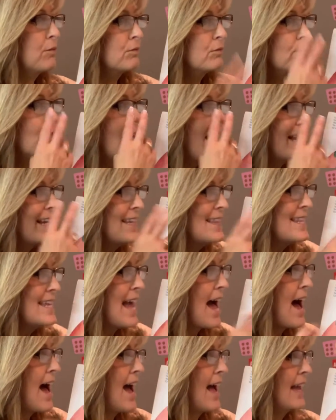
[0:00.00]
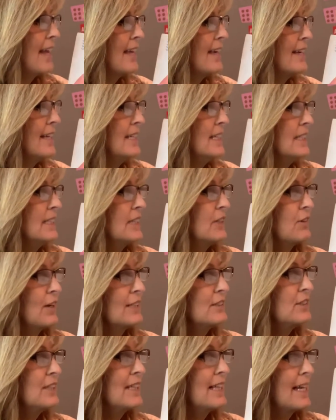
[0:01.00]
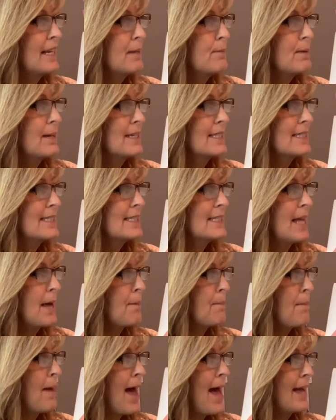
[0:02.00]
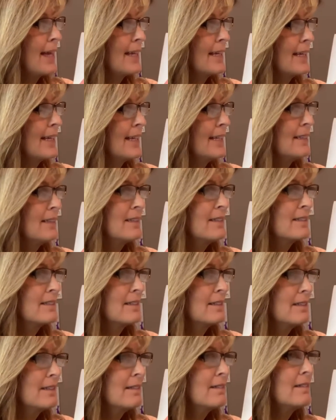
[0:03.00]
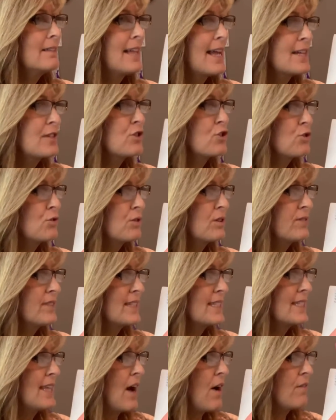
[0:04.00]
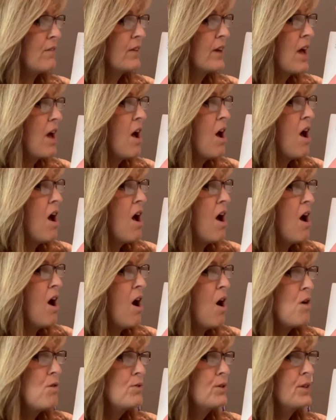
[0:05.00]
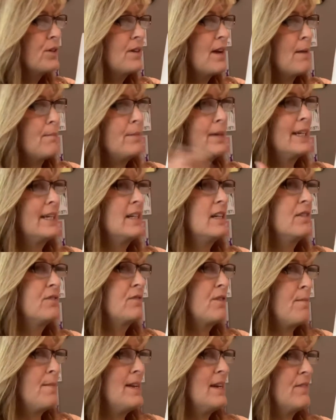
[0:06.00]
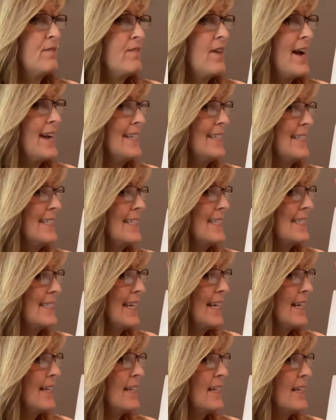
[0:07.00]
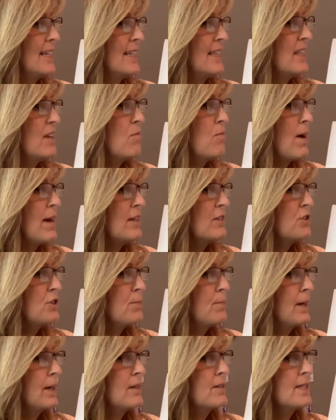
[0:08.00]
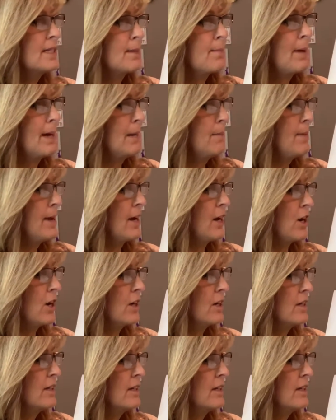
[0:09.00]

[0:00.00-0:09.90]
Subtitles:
right in the eye. The grouchy ladybug stepped back. It looked a little less sure of itself. Oh, you're not big enough for me to fight, it said. Then why don't you pick on somebody bigger?